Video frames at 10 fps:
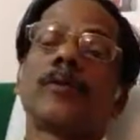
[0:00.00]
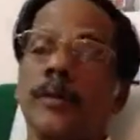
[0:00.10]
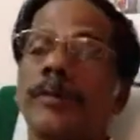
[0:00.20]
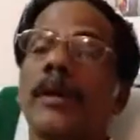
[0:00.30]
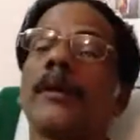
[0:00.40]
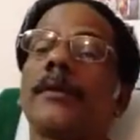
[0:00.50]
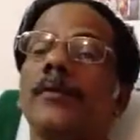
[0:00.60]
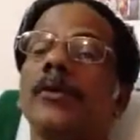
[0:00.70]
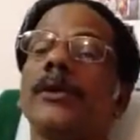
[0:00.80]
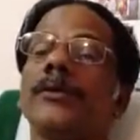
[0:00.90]
Pipalada
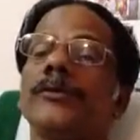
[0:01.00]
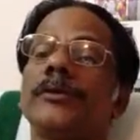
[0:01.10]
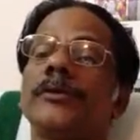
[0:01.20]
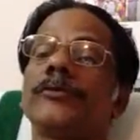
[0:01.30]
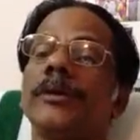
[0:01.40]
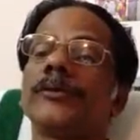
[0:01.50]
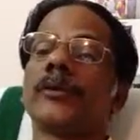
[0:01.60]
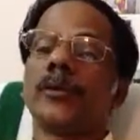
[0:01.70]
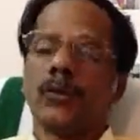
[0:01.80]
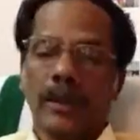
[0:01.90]
Munis, he speaks
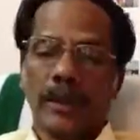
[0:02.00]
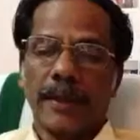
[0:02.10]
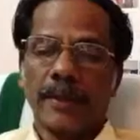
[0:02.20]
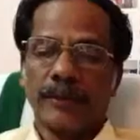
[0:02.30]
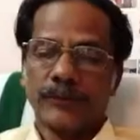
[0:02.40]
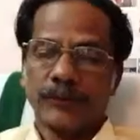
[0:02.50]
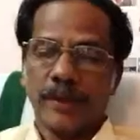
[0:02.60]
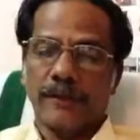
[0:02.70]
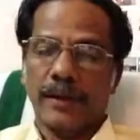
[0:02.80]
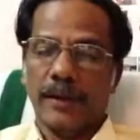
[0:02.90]
about
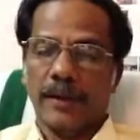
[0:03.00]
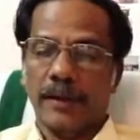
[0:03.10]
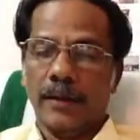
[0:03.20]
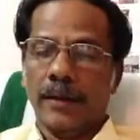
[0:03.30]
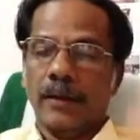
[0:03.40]
107